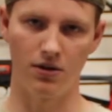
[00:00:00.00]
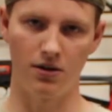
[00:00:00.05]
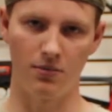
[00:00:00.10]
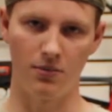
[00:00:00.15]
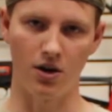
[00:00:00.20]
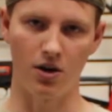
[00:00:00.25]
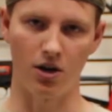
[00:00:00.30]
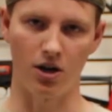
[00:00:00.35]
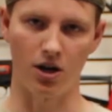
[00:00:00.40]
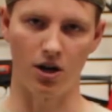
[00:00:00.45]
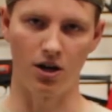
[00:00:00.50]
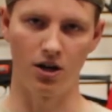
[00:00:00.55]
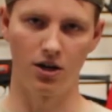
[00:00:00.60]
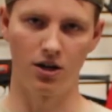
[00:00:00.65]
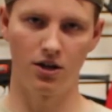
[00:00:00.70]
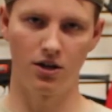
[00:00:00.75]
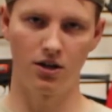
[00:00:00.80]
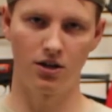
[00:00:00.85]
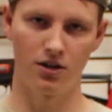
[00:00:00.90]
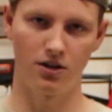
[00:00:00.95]
America.
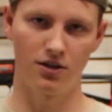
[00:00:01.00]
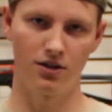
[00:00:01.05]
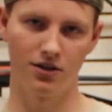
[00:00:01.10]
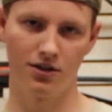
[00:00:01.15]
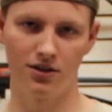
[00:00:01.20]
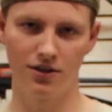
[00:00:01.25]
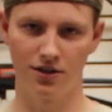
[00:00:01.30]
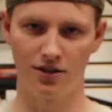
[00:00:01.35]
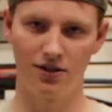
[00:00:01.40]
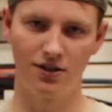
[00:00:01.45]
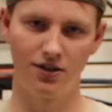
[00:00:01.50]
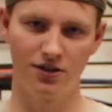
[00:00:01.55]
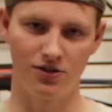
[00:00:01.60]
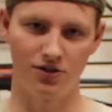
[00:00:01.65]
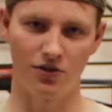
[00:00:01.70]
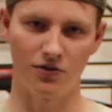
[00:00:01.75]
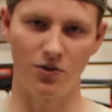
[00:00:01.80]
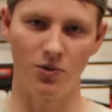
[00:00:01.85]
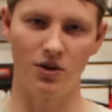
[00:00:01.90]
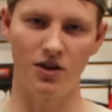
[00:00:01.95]

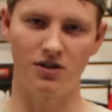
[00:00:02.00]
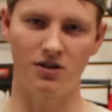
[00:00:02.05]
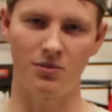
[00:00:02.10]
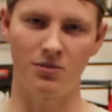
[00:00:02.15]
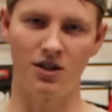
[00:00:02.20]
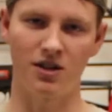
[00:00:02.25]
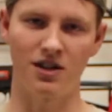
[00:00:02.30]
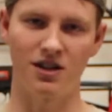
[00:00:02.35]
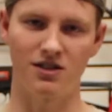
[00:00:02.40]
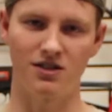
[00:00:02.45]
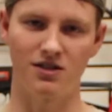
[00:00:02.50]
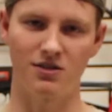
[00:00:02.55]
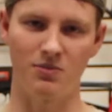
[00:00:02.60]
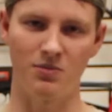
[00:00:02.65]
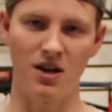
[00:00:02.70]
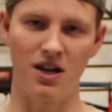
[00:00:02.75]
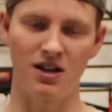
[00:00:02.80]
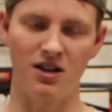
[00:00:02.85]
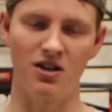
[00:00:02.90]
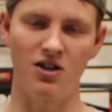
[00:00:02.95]
So if you want something that's
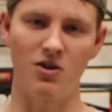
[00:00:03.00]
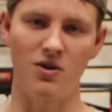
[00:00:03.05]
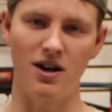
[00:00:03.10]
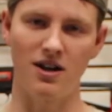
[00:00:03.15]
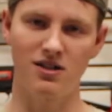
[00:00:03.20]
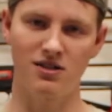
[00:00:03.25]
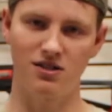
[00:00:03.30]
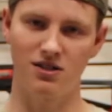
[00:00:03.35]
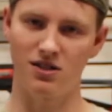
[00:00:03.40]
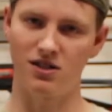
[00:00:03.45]
made in the U.S.,